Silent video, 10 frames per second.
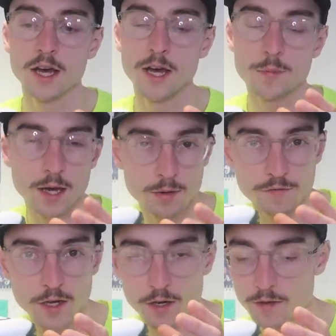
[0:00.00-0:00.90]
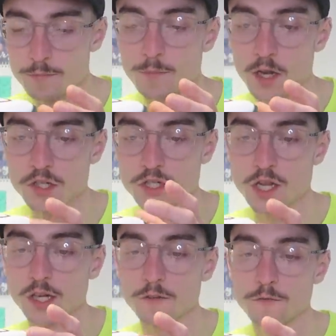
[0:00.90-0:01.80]
Um, I prefer a much
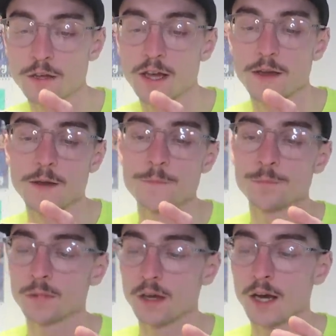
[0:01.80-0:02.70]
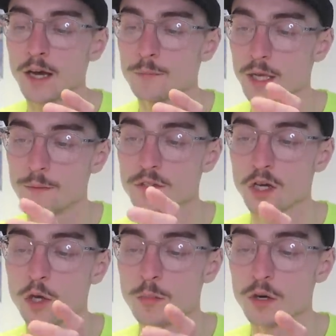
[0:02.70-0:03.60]
snugger fit um, in the
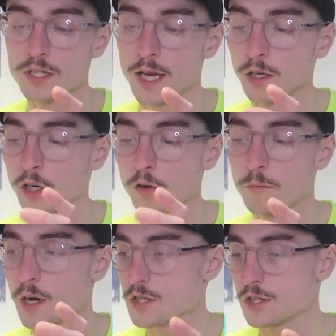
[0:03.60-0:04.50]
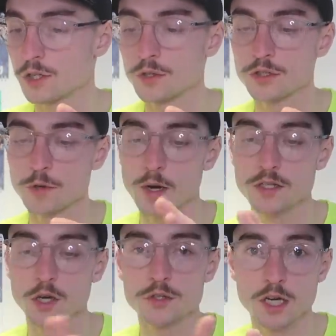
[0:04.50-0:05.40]
toe box area of my shoes, so my
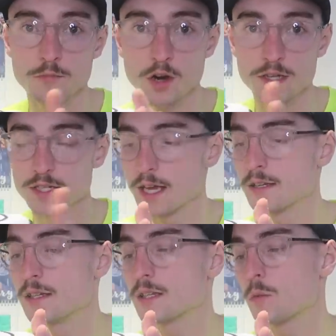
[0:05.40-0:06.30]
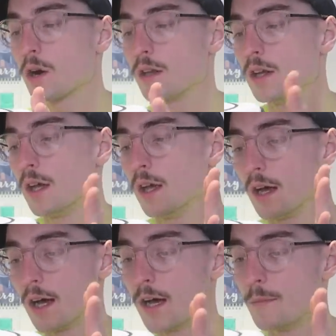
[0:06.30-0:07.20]
toes come right to the end of this one
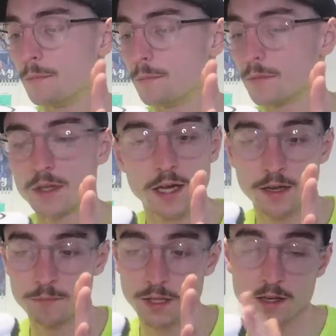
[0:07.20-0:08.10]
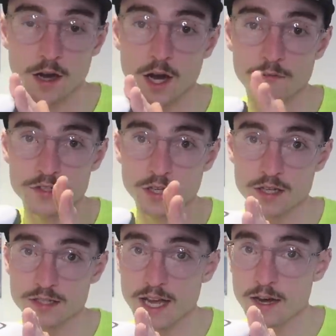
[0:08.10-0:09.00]
um, and in half a
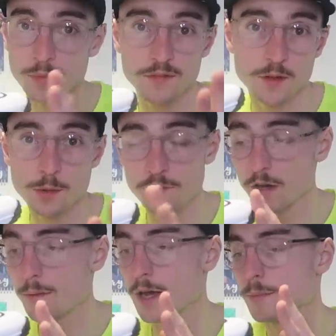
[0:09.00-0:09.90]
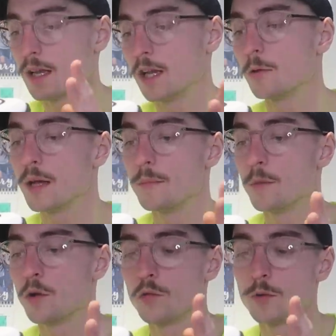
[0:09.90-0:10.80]
size down. But if you prefer maybe a little bit
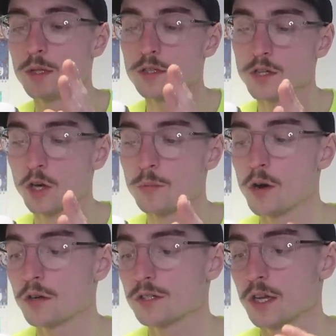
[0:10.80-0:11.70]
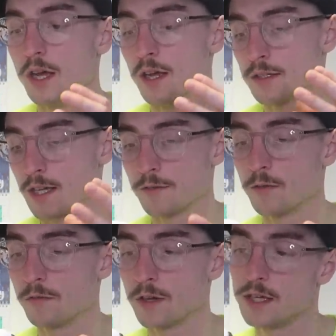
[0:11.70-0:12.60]
more room in the toe box, say if
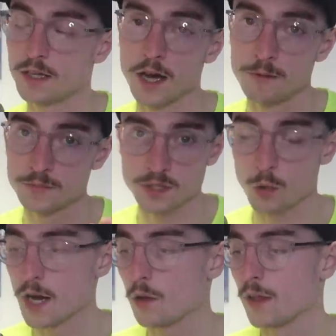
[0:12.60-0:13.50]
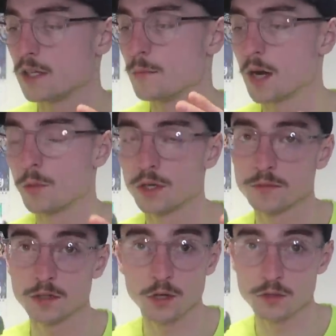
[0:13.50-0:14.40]
your feet um, swell, then you might want
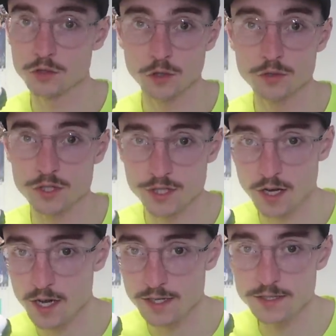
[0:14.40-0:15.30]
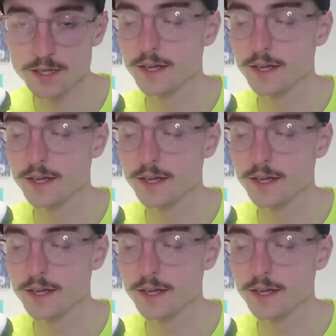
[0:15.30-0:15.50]
to go true to size.